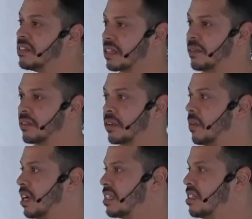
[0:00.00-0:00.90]
time for
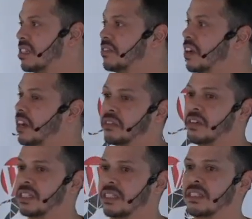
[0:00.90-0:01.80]
questions if you have
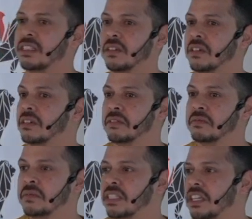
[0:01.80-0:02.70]
questions. Or
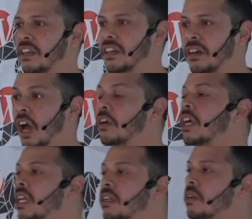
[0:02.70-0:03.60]
you
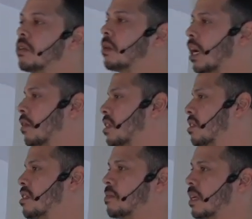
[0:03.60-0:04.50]
can do a
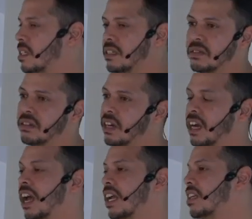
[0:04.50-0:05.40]
question in Spanish as well.
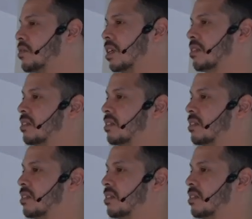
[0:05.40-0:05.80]
I can try